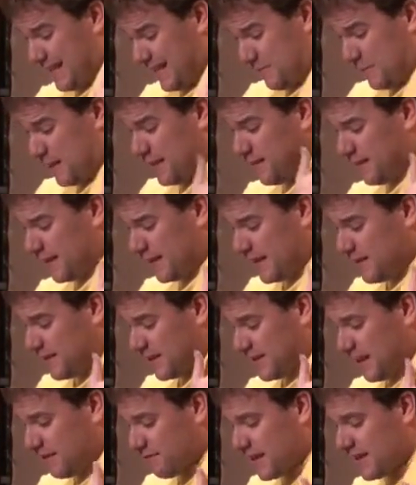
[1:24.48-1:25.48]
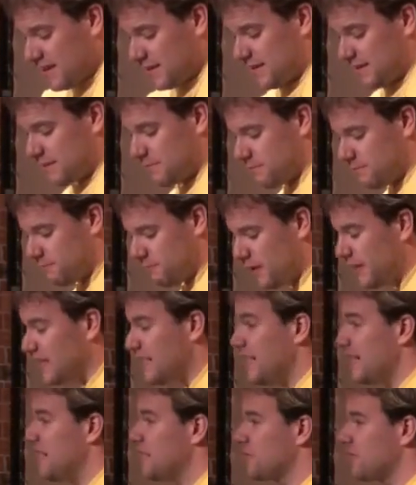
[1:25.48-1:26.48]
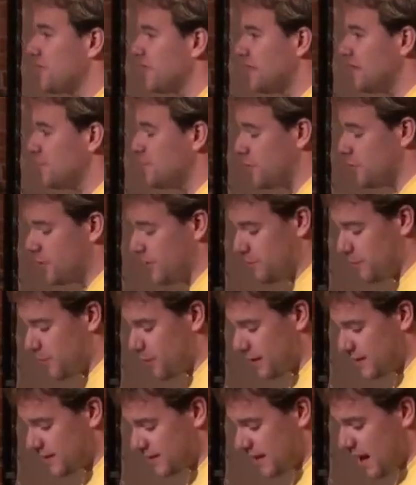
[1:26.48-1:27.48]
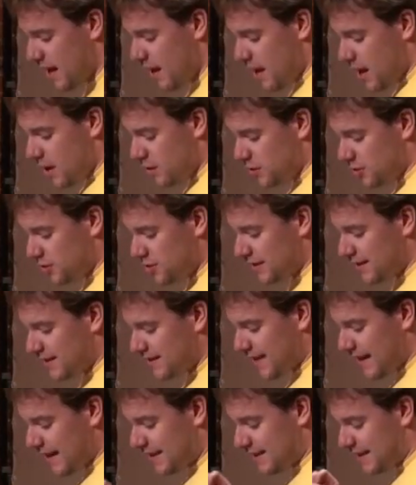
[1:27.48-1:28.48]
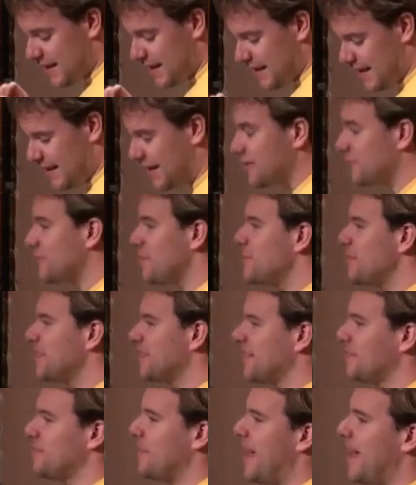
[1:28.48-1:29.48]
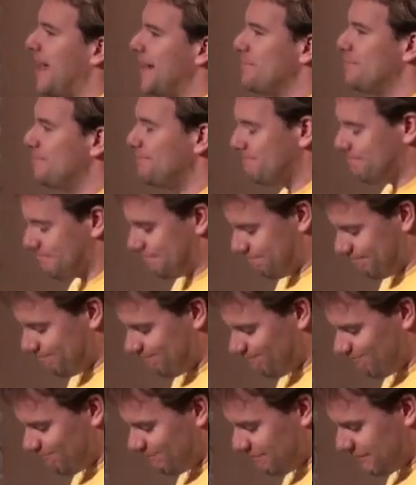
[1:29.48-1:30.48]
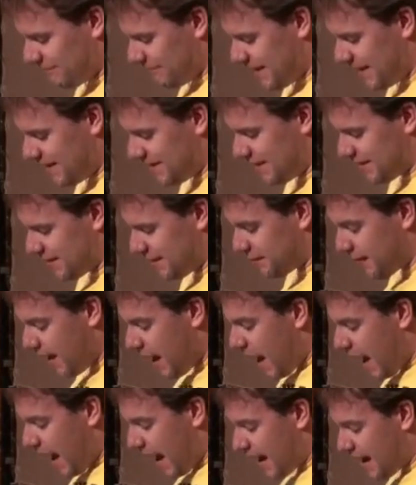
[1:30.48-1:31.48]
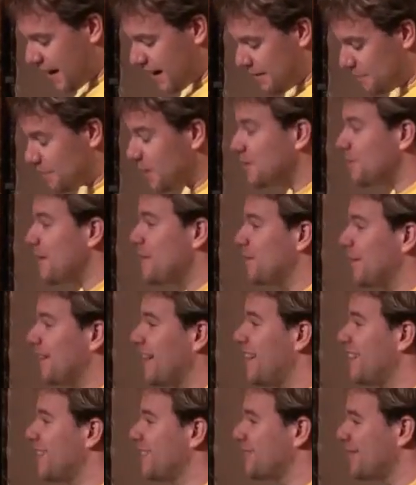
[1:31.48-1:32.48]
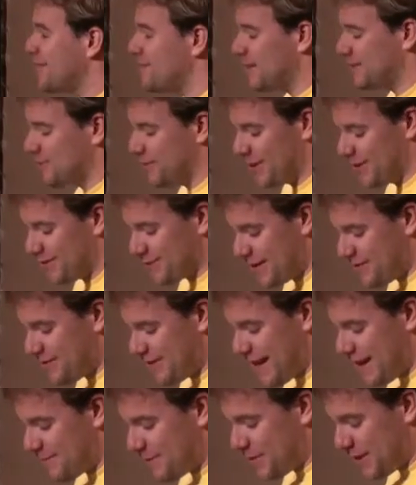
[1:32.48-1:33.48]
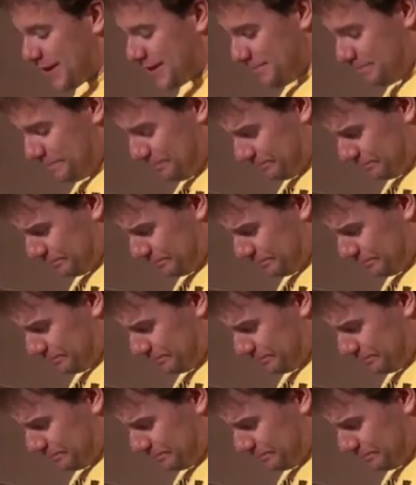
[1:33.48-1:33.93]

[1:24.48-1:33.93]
specifically because they raise really interesting and important points, usually that extremists are bad. Easy enough. Most people that aren't extremists would agree with that point.